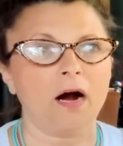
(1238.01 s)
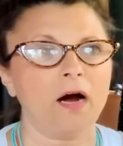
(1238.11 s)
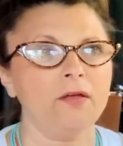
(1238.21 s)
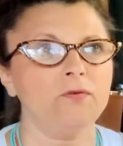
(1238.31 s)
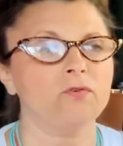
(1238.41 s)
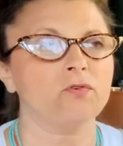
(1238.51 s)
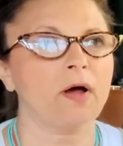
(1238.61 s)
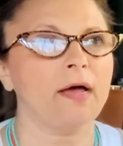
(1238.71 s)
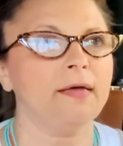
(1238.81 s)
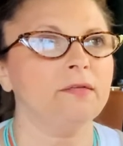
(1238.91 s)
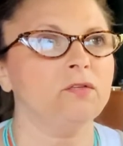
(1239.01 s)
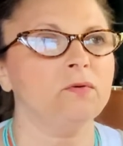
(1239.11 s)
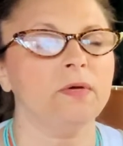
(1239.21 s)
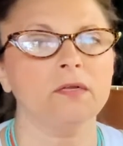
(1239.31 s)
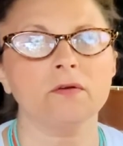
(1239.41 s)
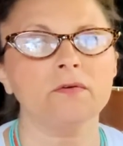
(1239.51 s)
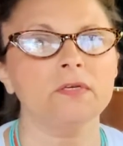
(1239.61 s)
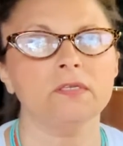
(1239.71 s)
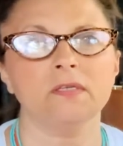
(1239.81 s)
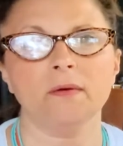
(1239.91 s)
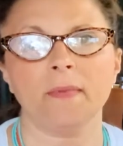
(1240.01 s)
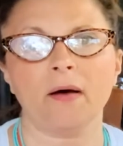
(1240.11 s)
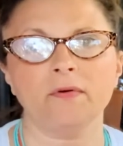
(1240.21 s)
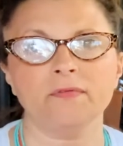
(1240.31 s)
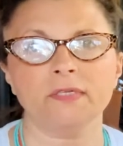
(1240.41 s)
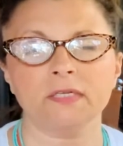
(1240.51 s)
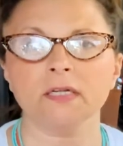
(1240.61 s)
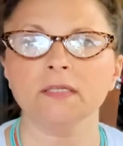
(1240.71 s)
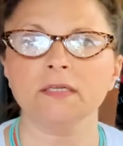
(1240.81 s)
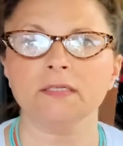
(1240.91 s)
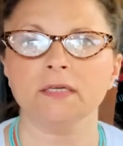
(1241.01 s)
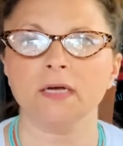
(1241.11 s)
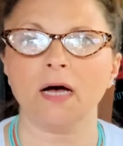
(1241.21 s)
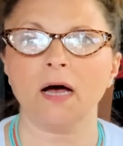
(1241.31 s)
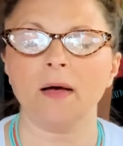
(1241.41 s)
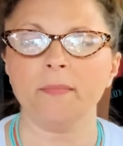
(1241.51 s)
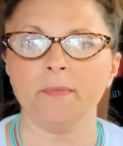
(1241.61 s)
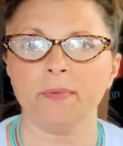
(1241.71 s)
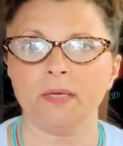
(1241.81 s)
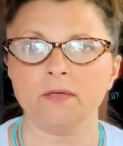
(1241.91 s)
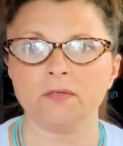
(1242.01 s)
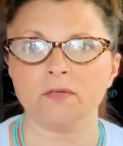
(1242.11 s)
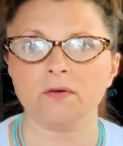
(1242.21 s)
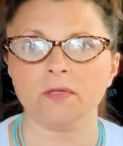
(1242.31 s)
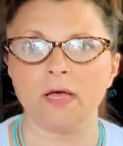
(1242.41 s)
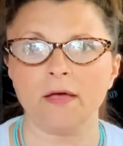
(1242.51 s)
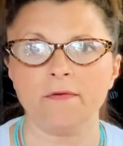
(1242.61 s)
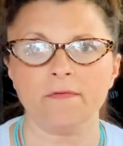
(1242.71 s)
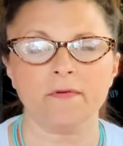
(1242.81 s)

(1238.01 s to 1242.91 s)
Are you trying to increase the amount of stillness and calm and peace in your life?